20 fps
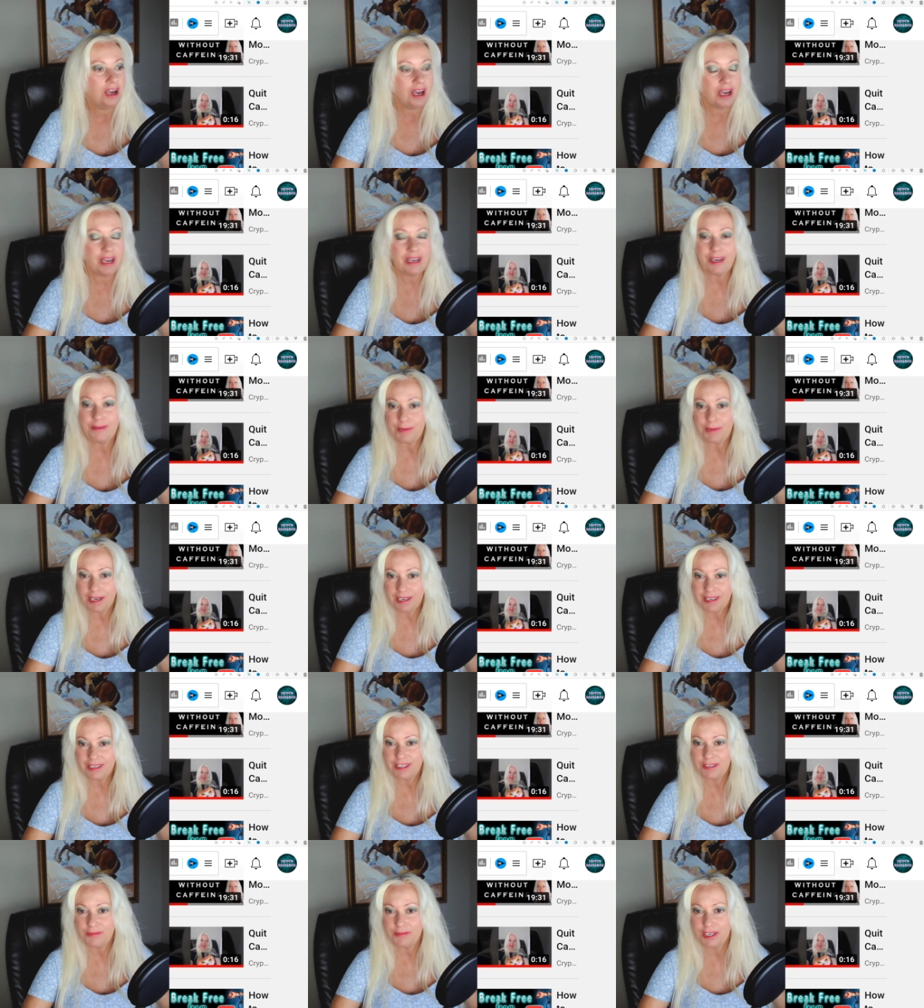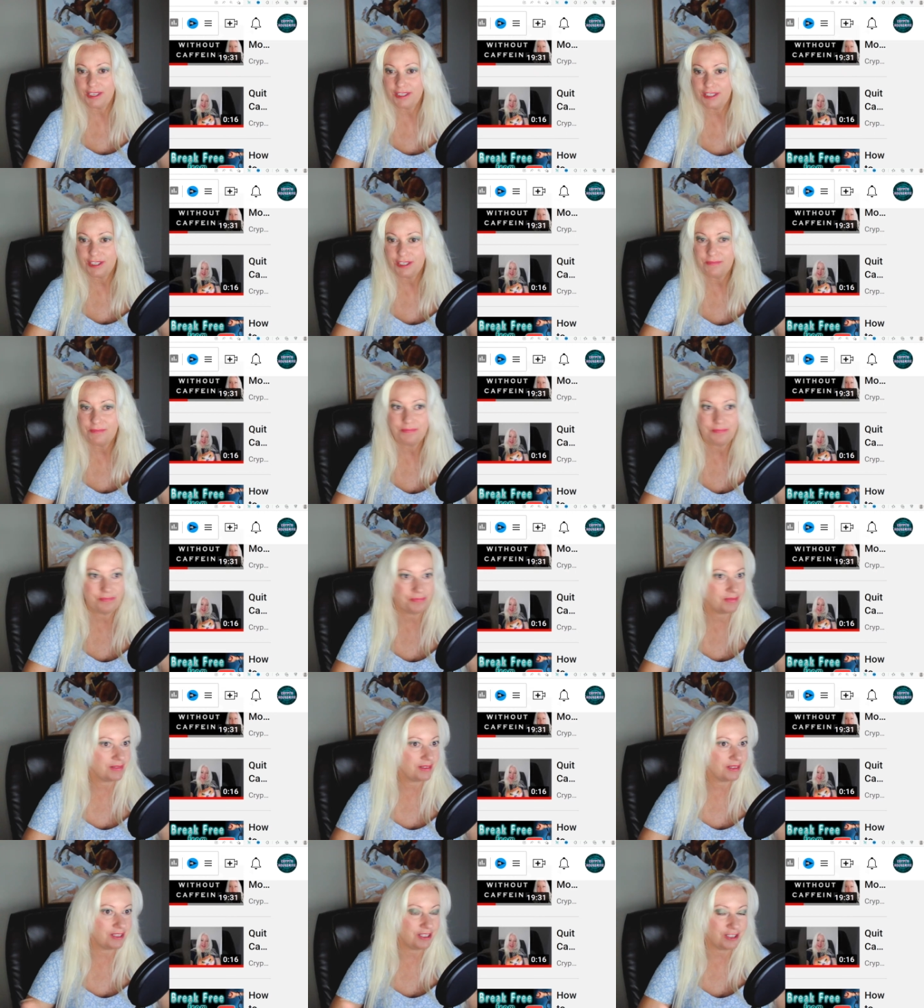I got back into my gym
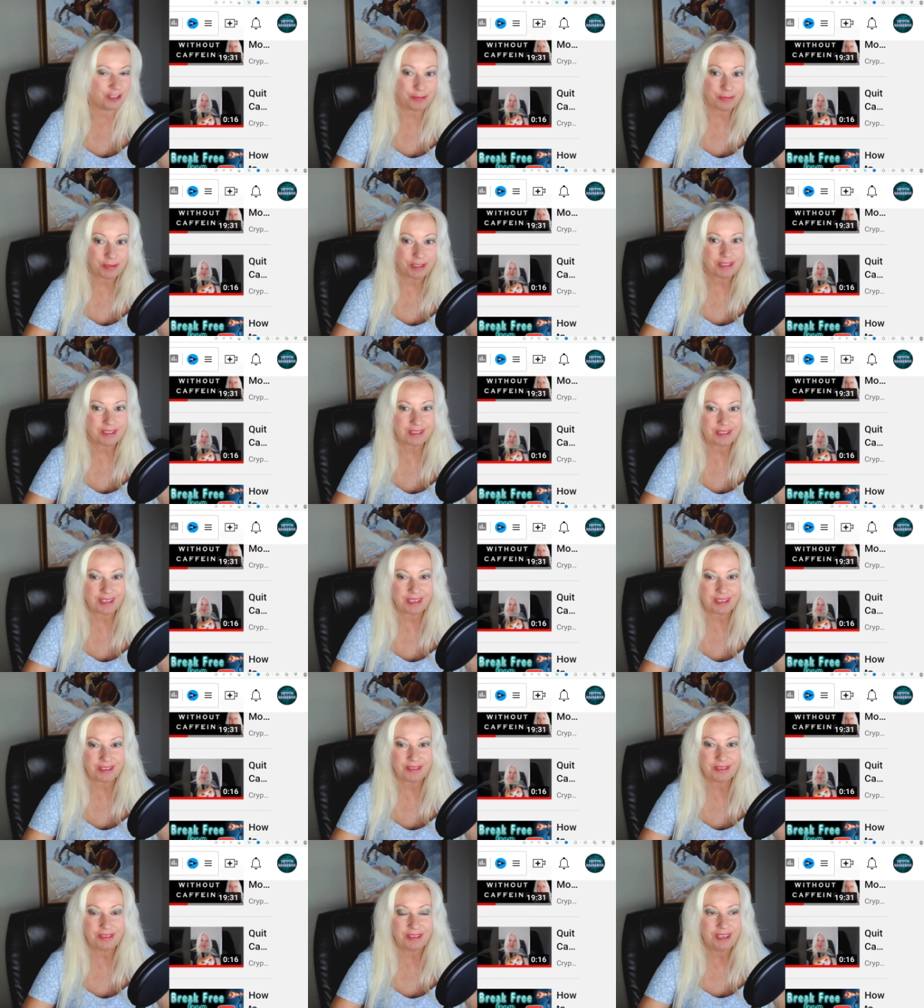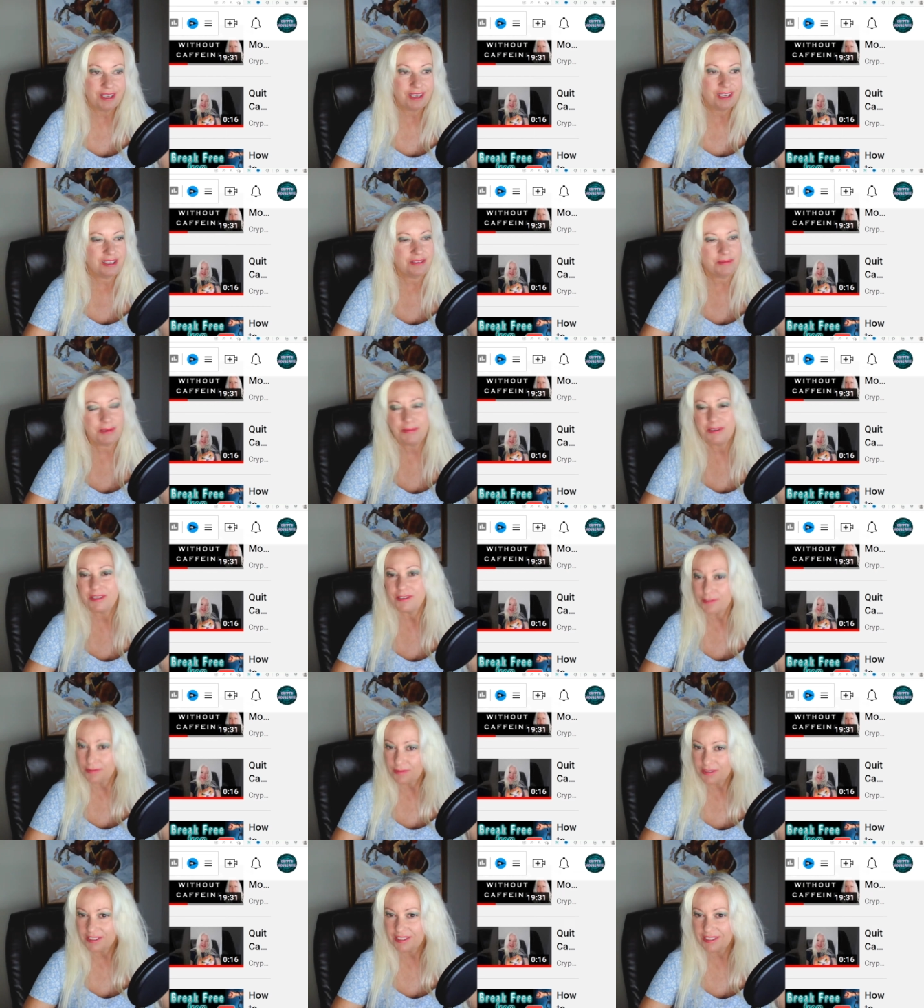2 months ago, maybe
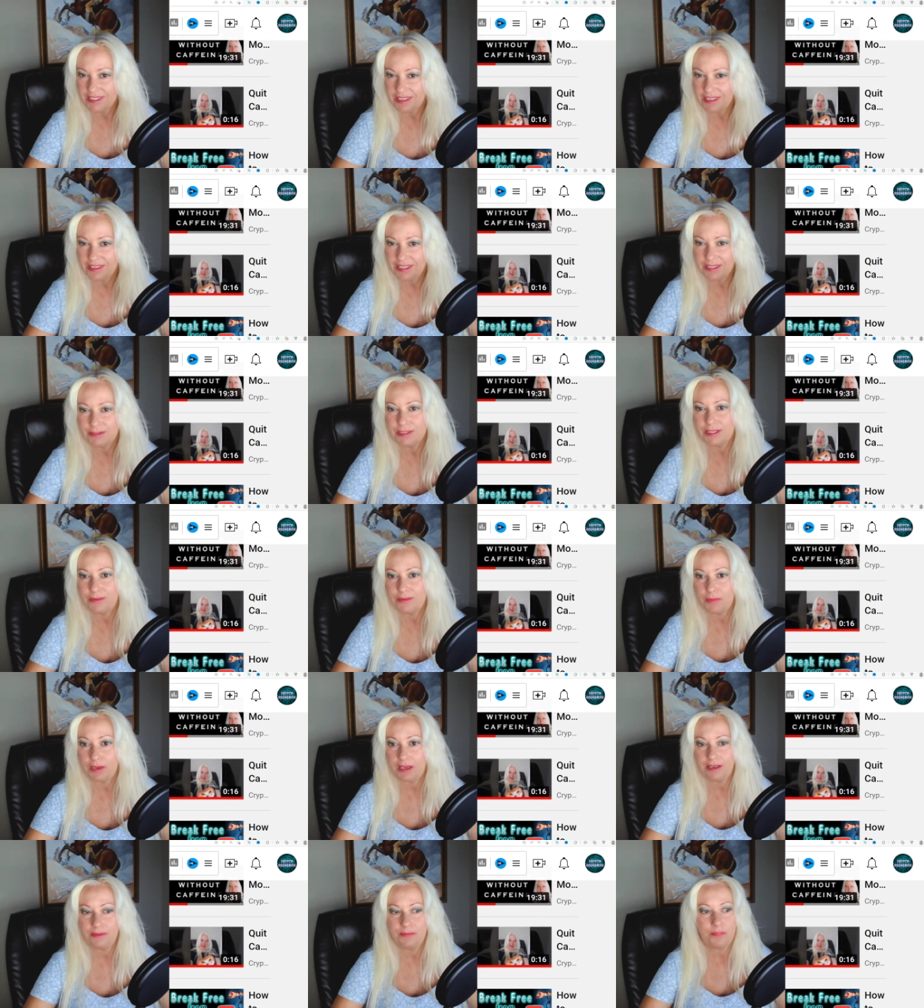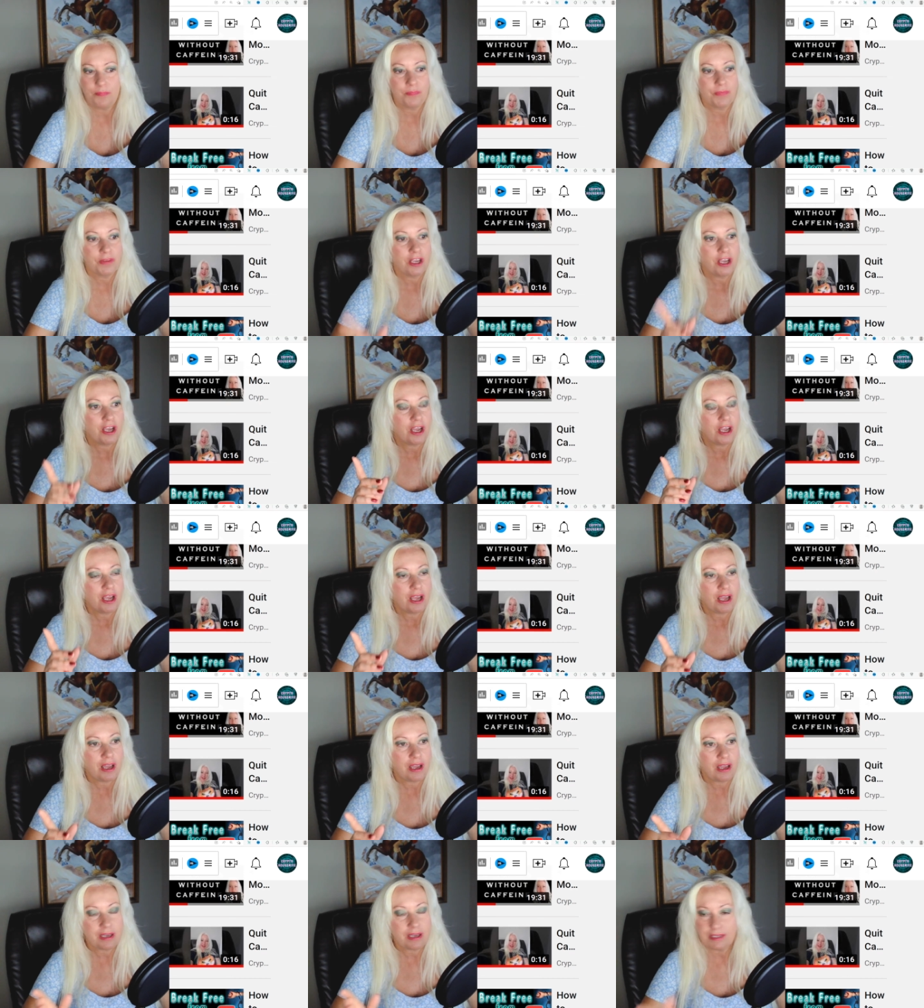3 months ago. I think it was in May,
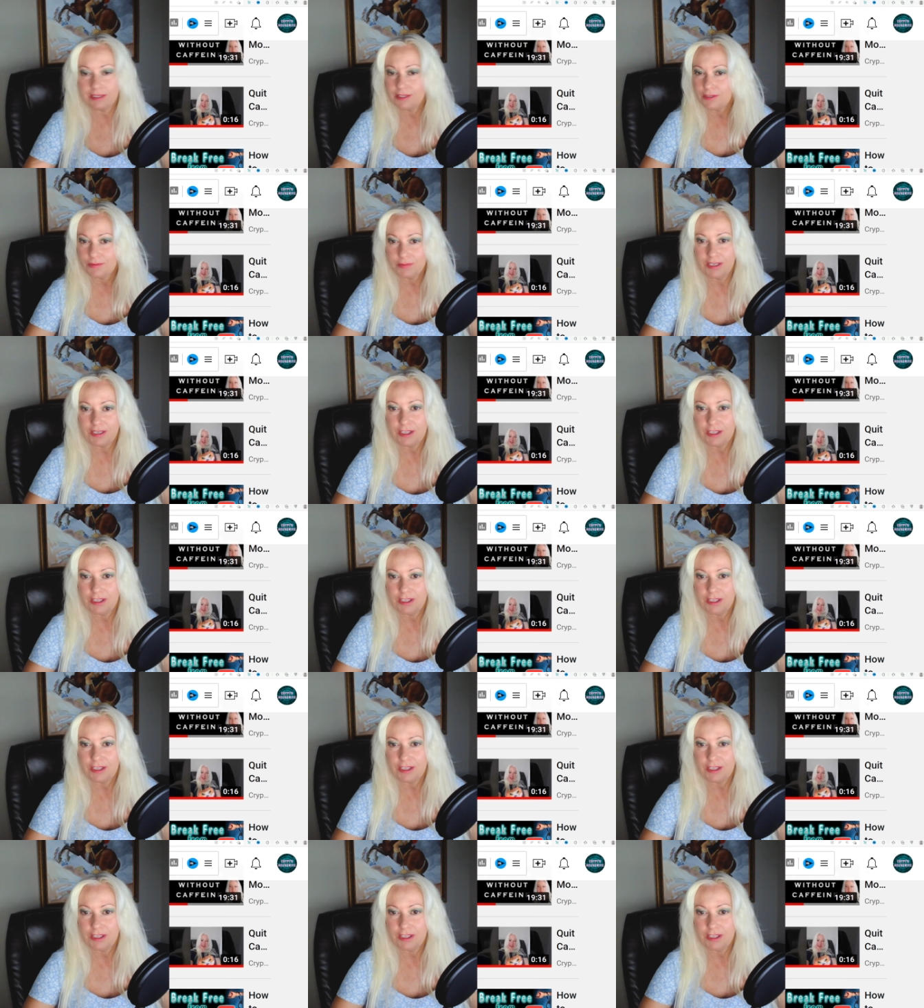because it's been